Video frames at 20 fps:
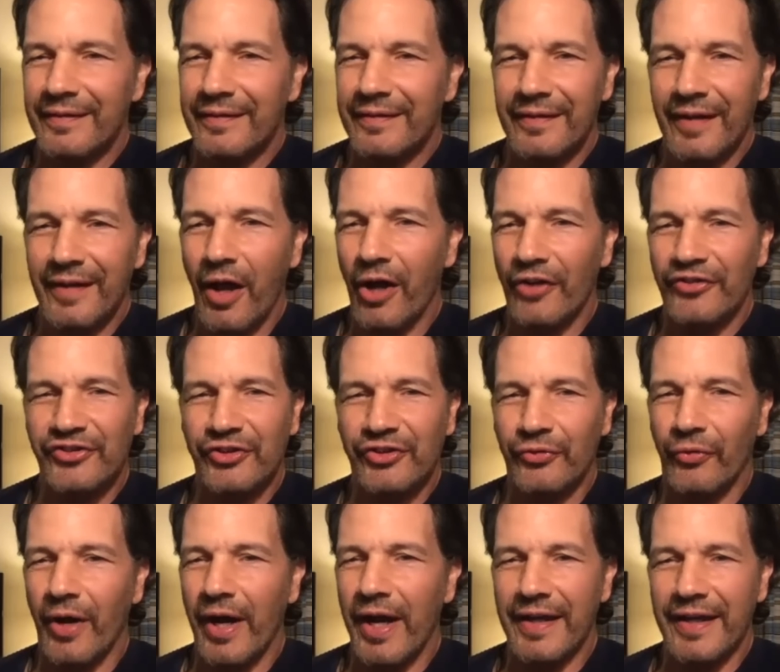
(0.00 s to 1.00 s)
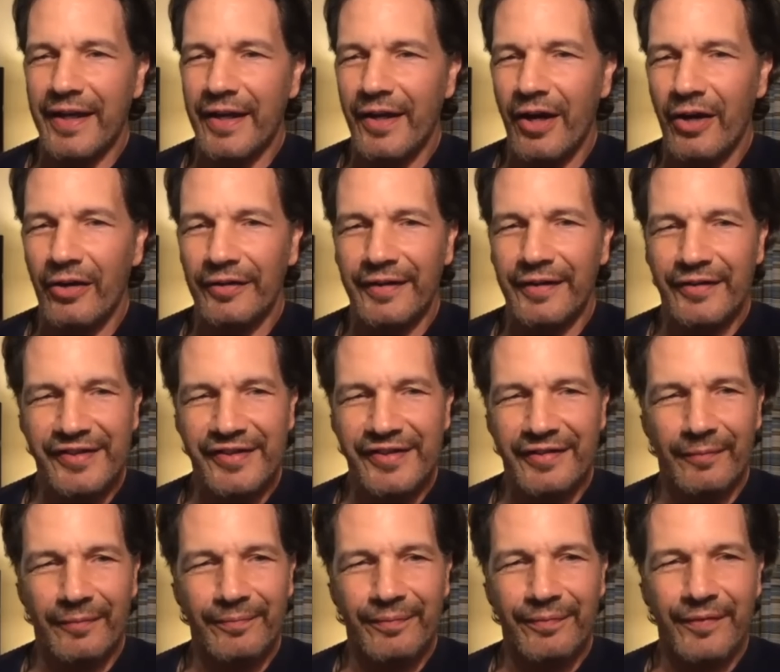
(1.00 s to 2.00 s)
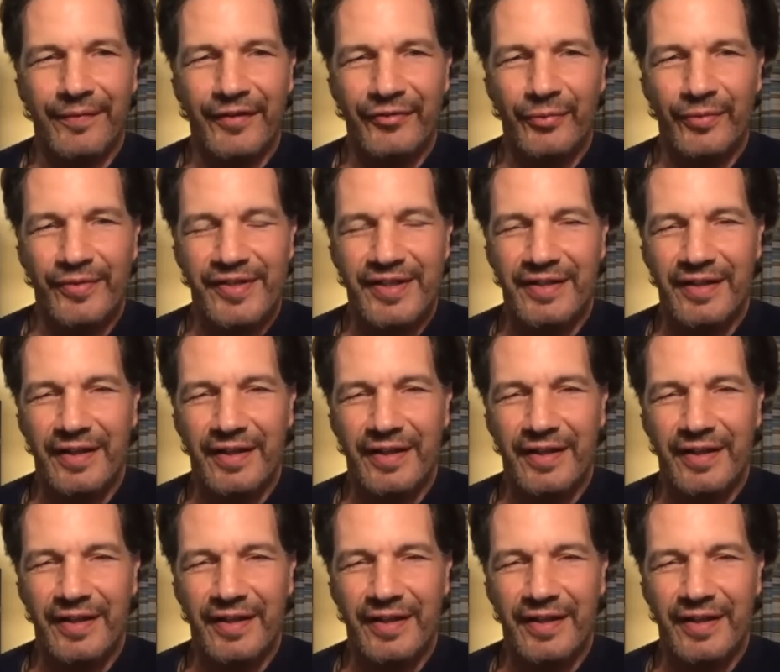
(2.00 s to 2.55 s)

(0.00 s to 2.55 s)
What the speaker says: It's great. And this was